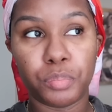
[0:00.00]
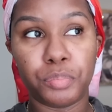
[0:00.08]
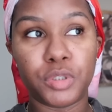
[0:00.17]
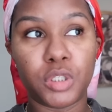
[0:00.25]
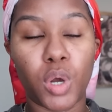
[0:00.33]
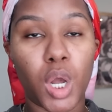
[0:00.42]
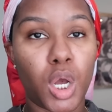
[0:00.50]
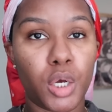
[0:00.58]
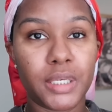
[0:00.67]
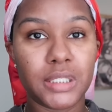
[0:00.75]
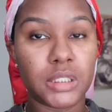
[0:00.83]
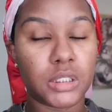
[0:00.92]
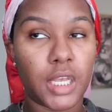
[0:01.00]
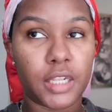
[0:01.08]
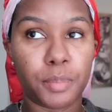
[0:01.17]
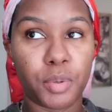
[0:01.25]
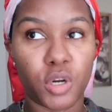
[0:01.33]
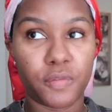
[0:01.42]
So August is
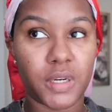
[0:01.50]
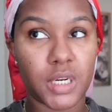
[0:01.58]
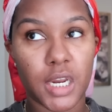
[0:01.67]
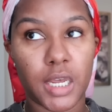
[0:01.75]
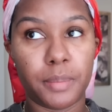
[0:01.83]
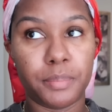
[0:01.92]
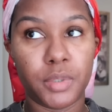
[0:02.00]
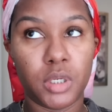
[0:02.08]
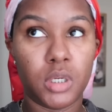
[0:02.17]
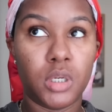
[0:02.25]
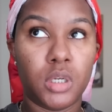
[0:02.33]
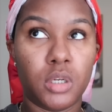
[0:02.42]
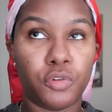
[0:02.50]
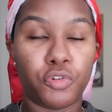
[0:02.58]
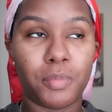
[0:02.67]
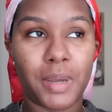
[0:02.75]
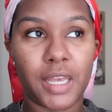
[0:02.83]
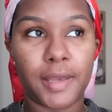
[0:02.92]
like the perfect time
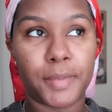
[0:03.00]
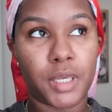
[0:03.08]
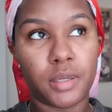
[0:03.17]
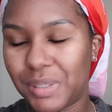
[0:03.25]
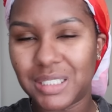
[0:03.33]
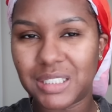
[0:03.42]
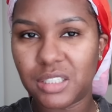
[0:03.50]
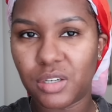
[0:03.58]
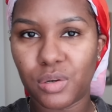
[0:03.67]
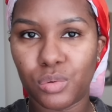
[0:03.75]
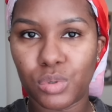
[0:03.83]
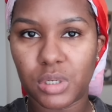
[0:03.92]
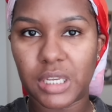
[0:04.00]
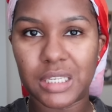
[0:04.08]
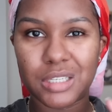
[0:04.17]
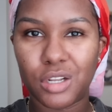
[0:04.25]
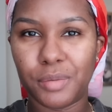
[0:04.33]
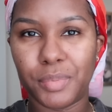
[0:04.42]
for Miami. But it still
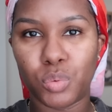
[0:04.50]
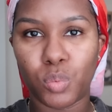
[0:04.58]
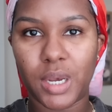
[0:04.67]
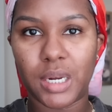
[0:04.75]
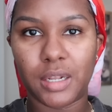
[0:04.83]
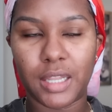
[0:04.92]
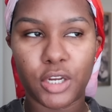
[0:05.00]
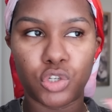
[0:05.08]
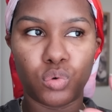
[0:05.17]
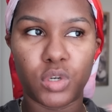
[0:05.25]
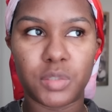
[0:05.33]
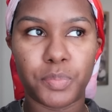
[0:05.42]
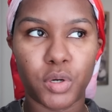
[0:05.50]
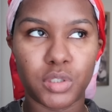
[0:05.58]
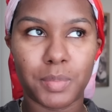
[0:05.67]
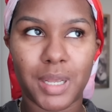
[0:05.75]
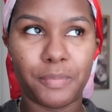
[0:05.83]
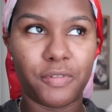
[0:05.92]
has only been raining like short
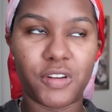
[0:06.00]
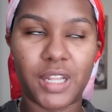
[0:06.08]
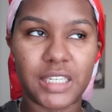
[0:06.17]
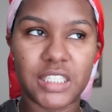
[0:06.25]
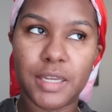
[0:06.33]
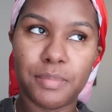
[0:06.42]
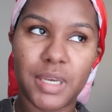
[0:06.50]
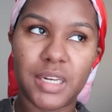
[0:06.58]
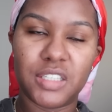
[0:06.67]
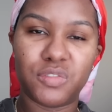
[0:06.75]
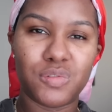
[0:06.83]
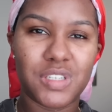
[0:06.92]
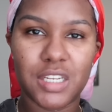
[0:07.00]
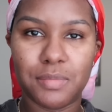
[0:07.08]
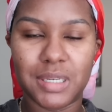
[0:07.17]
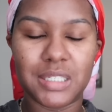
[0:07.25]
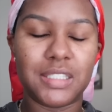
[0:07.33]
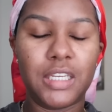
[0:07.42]
spurts maybe for like 10 minutes, 15
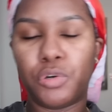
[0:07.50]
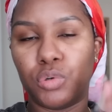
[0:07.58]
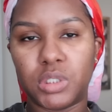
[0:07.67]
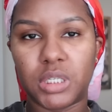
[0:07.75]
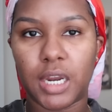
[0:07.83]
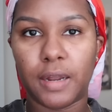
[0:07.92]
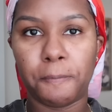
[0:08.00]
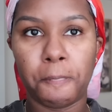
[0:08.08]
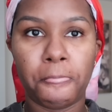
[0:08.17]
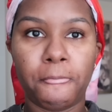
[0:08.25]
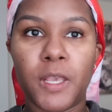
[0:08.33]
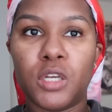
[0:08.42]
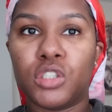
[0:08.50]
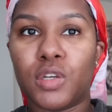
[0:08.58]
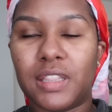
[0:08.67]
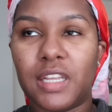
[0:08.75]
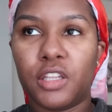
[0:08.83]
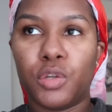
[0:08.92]
minutes, then it'll stop. So
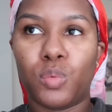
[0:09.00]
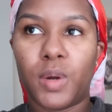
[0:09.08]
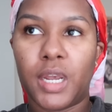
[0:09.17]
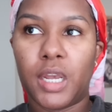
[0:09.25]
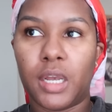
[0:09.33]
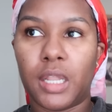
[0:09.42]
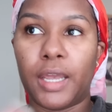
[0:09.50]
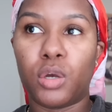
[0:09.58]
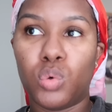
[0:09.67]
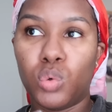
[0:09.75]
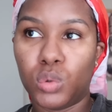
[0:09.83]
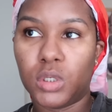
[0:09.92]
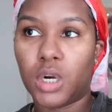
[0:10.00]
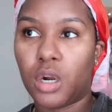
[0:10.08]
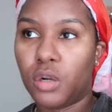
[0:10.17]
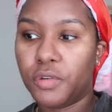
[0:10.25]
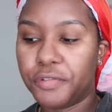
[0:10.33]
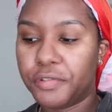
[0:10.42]
I think the rain like cooled it
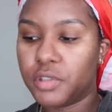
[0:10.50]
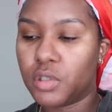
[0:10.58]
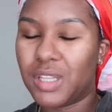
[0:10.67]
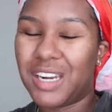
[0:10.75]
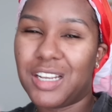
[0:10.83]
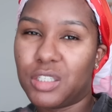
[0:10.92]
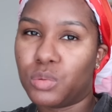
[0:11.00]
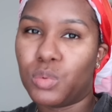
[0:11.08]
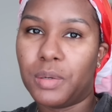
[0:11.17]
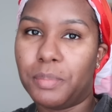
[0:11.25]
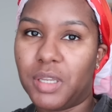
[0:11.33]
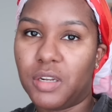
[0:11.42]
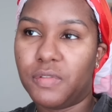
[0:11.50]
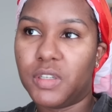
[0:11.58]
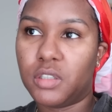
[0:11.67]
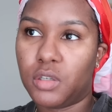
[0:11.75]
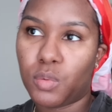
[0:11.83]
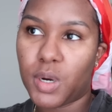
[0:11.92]
off. So that is one
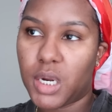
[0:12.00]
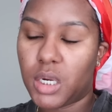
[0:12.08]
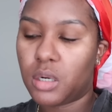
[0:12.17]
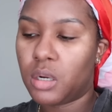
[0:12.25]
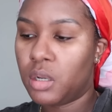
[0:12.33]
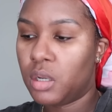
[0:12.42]
benefit to rain.